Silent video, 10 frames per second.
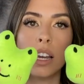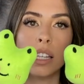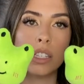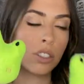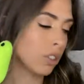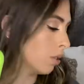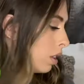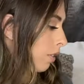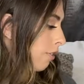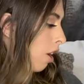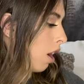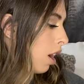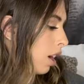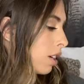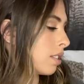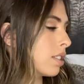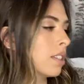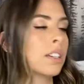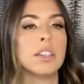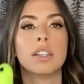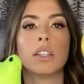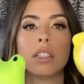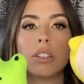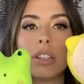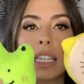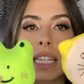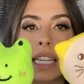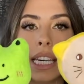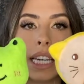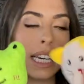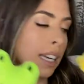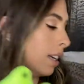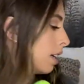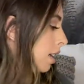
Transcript: These are two little frogs, little kitty,